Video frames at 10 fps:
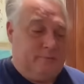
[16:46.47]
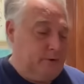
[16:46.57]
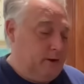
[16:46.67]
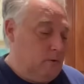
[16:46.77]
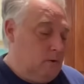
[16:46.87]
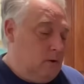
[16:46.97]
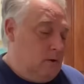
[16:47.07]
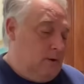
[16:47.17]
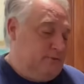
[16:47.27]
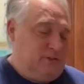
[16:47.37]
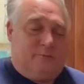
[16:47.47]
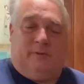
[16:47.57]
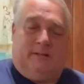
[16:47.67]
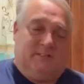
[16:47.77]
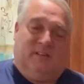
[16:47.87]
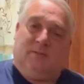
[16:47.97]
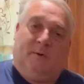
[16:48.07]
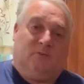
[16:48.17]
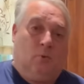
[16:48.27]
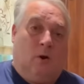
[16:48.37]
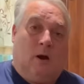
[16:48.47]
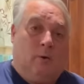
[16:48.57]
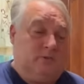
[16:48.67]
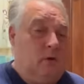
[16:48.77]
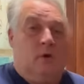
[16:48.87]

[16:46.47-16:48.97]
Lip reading: Now, generally that takes about 2 hours.